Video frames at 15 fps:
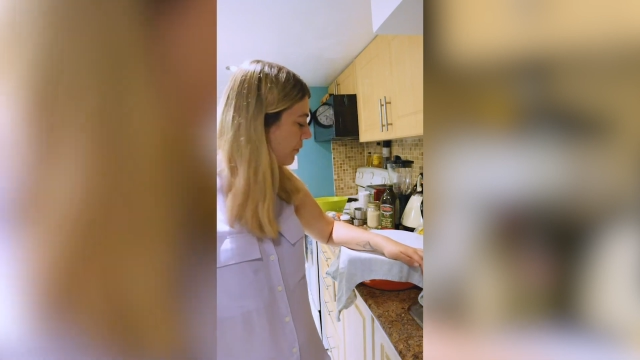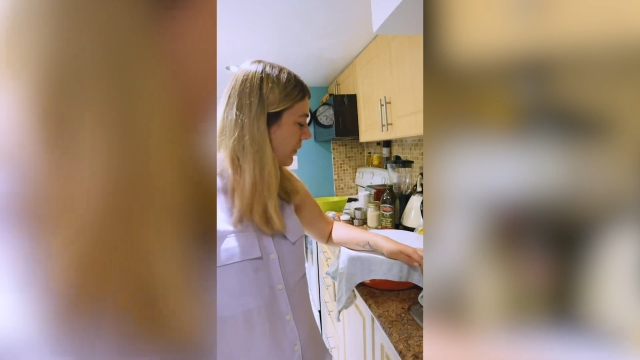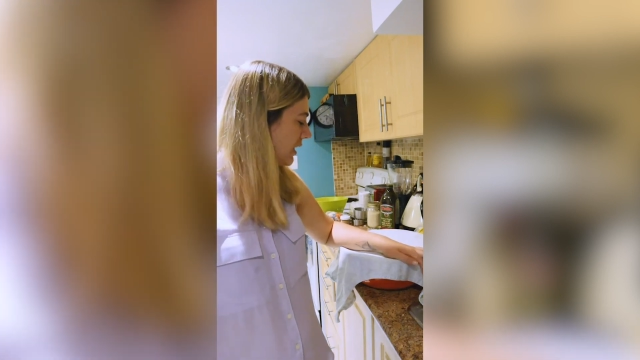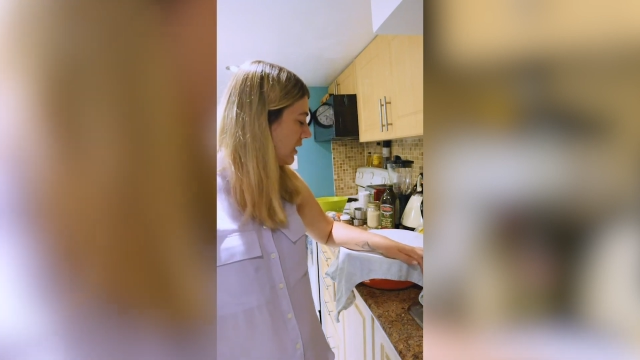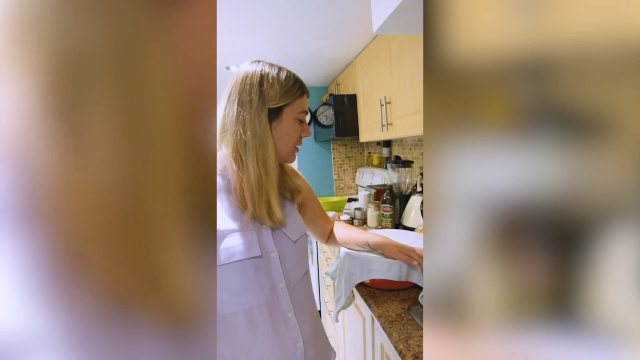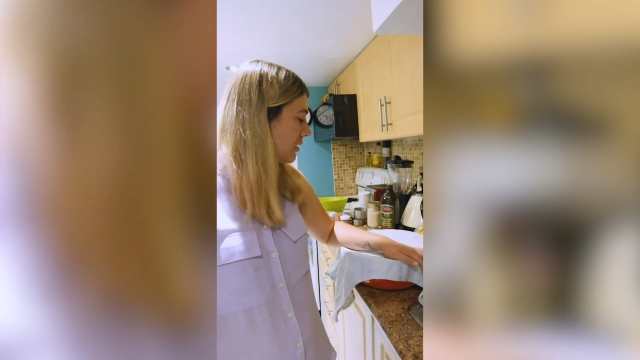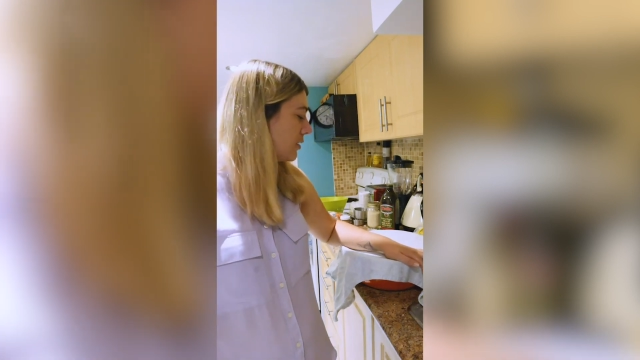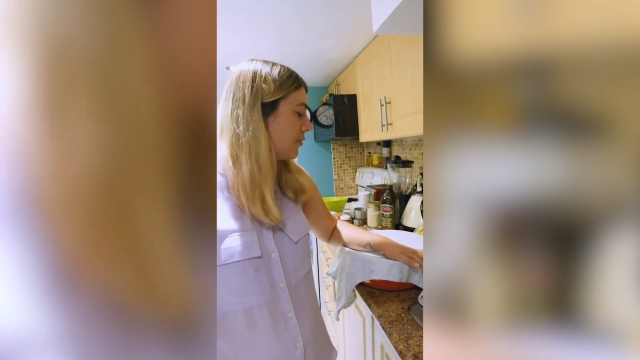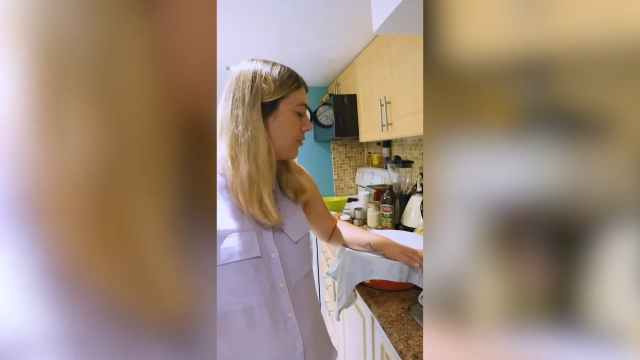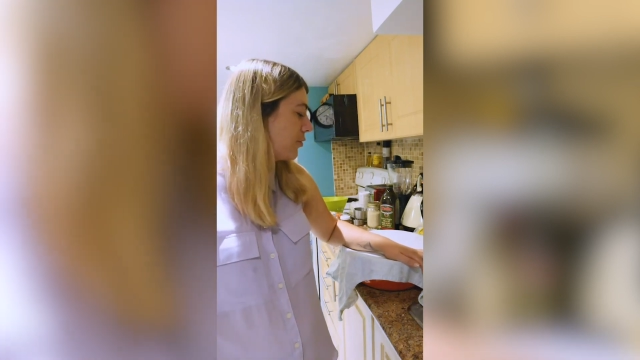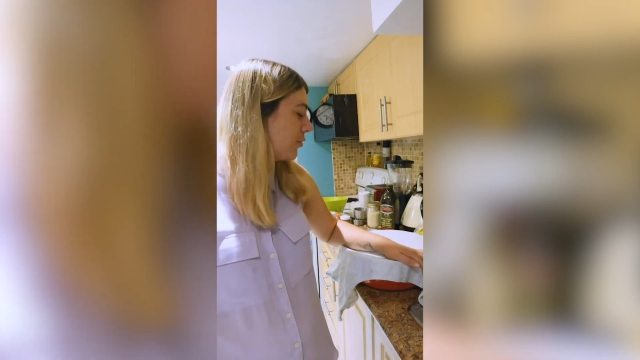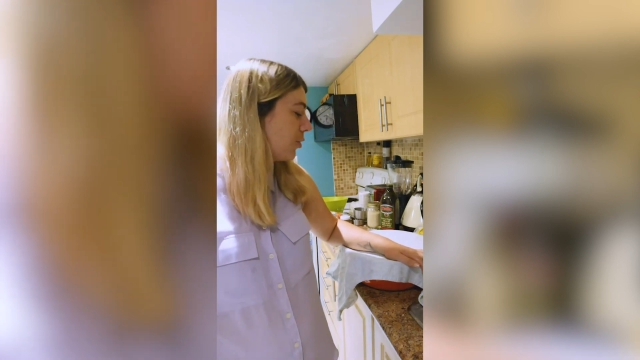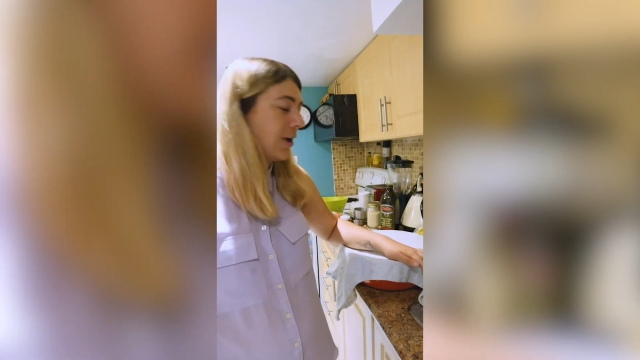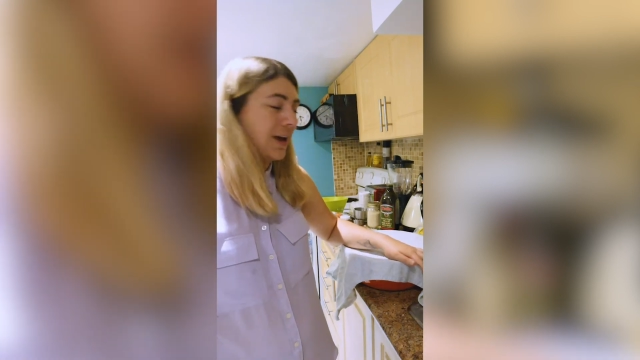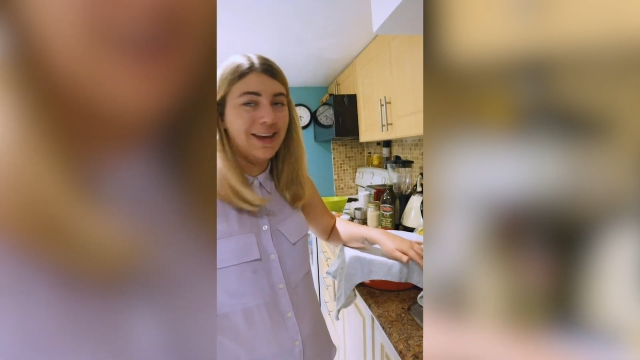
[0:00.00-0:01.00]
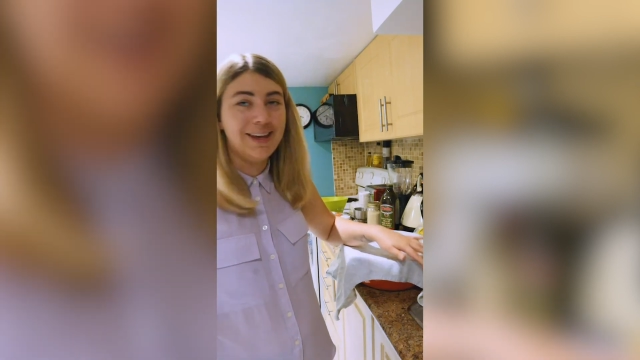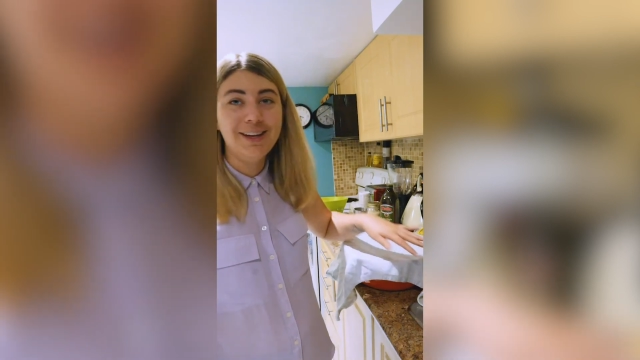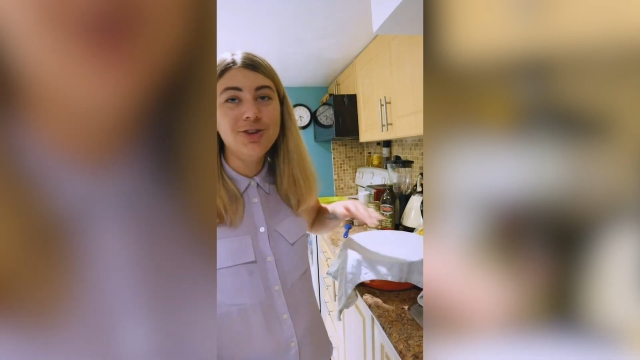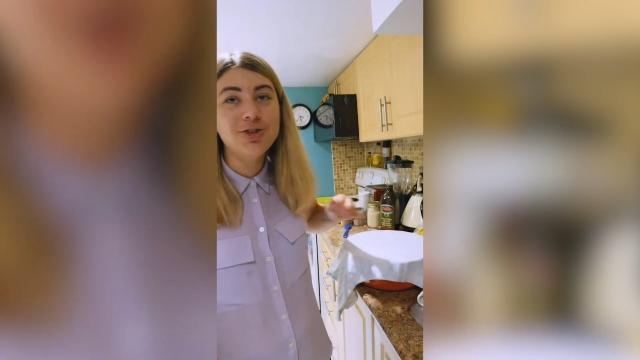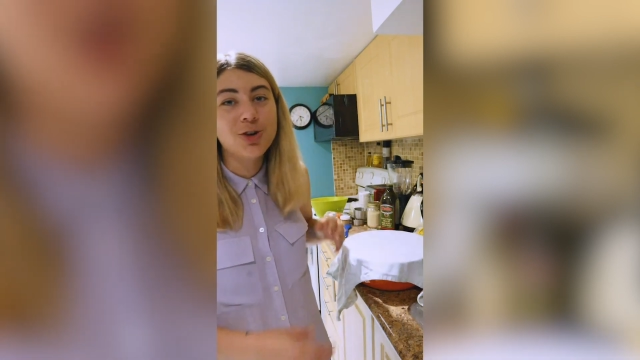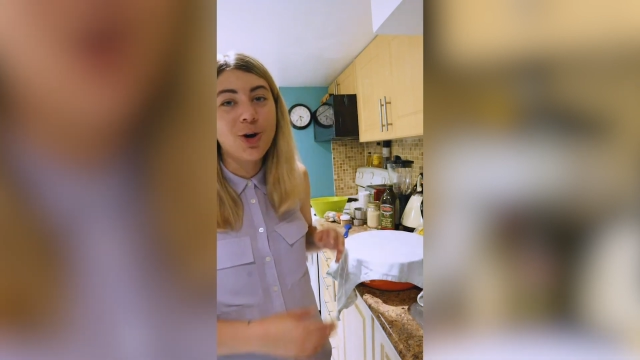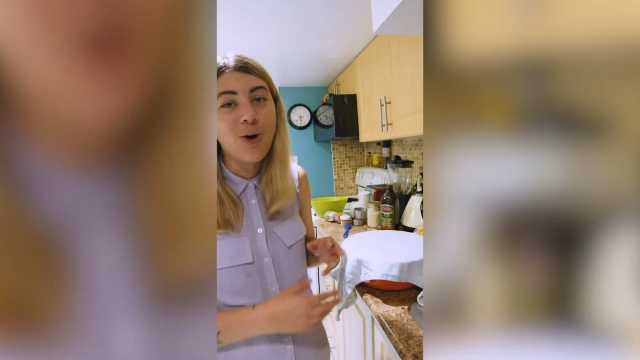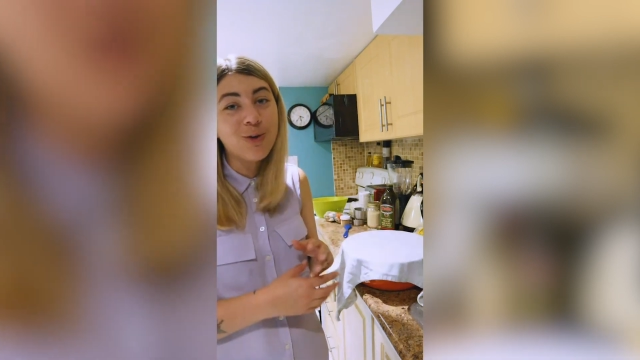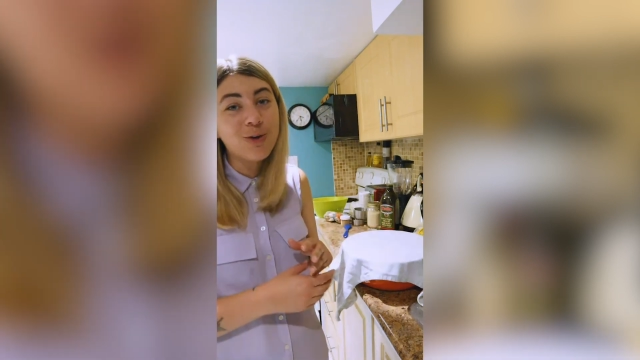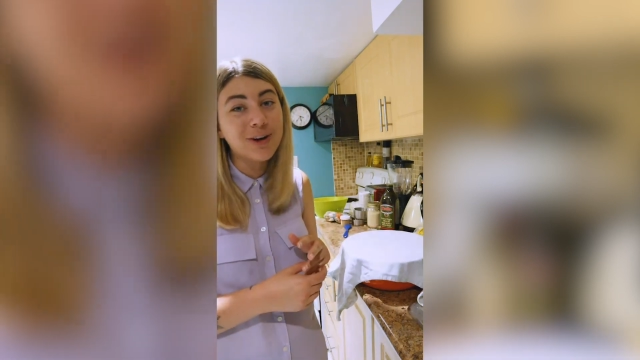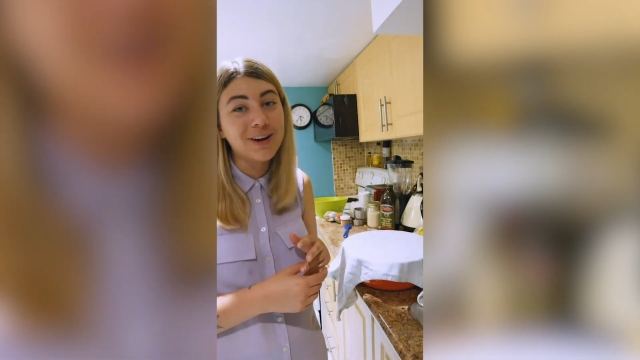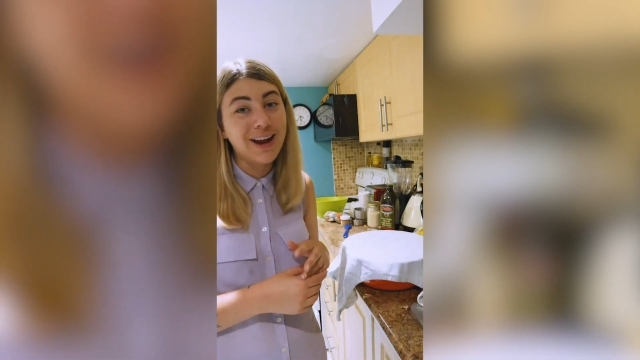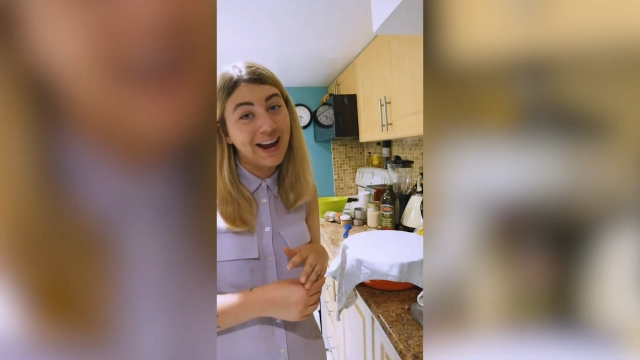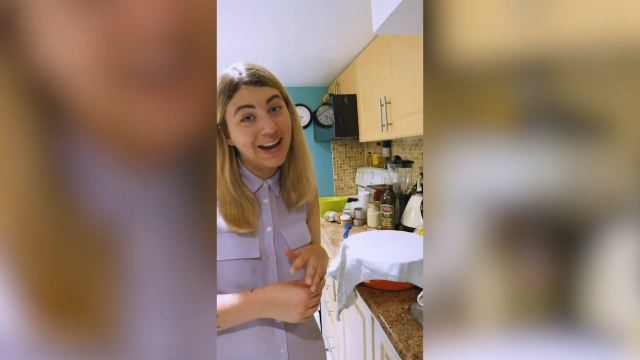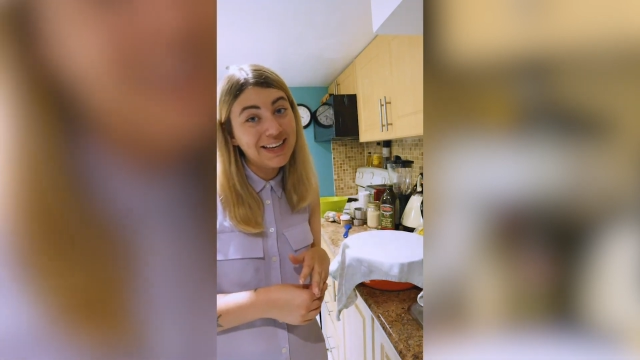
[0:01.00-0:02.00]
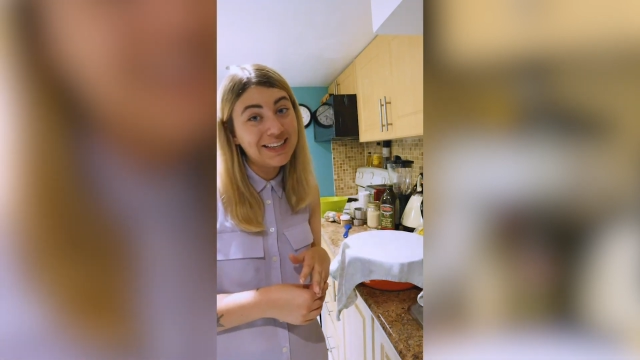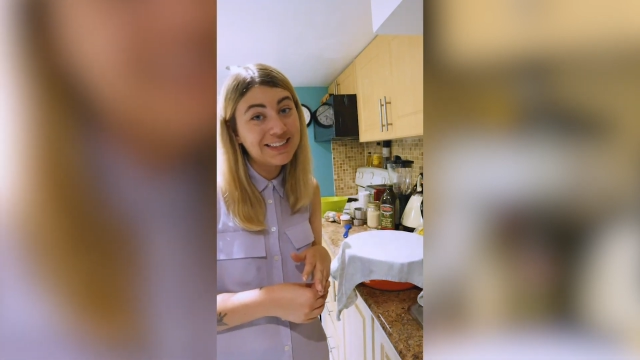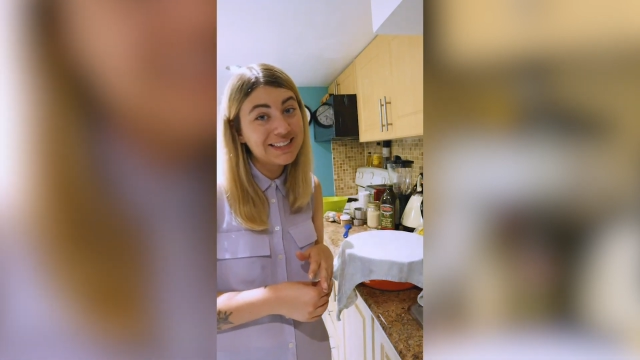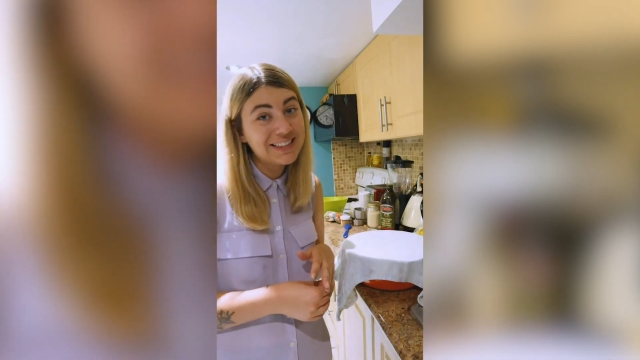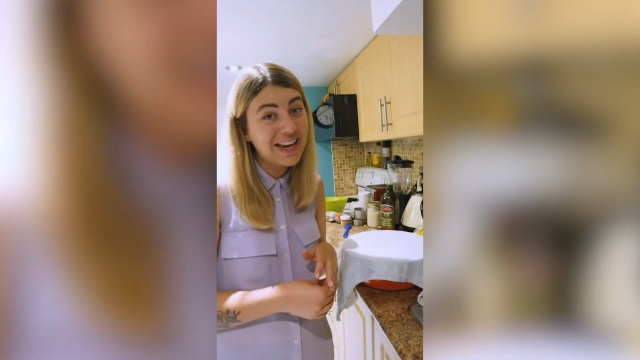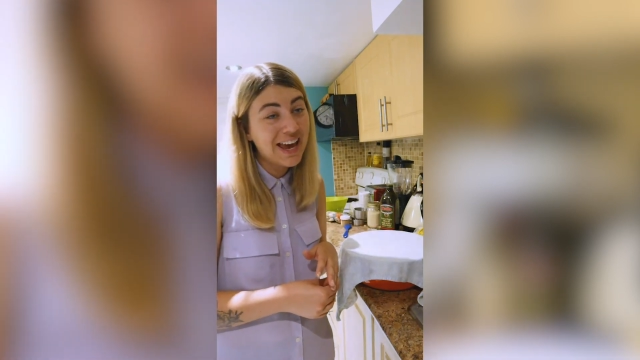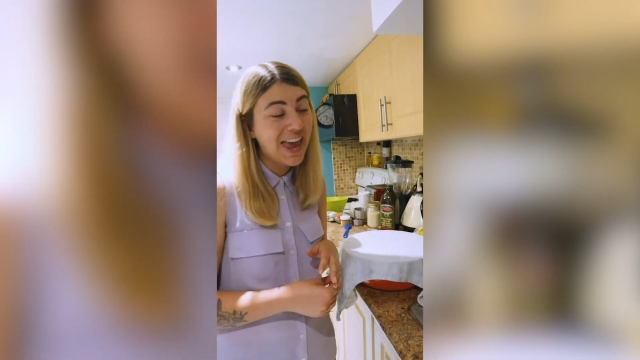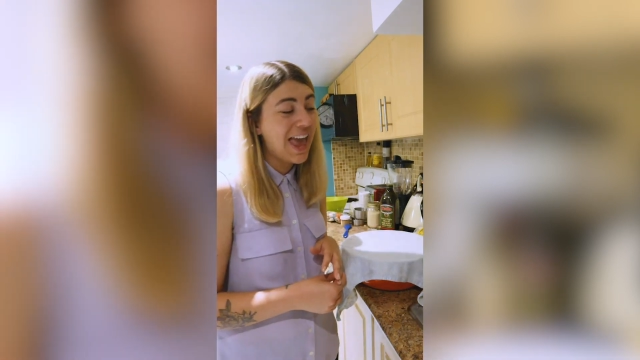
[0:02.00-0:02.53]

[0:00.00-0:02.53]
into the fridge overnight,